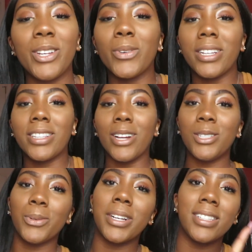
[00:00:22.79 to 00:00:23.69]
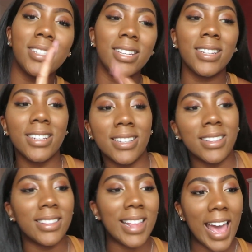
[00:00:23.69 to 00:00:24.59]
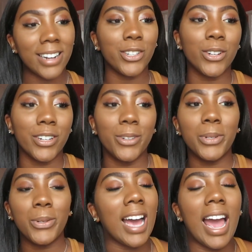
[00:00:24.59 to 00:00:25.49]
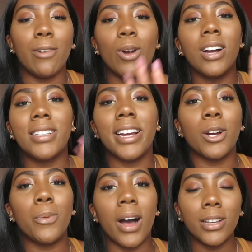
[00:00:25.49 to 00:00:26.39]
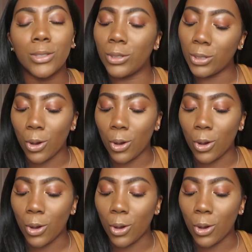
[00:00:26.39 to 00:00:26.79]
You really thought you was that girl when you, I rock the Aeropostale.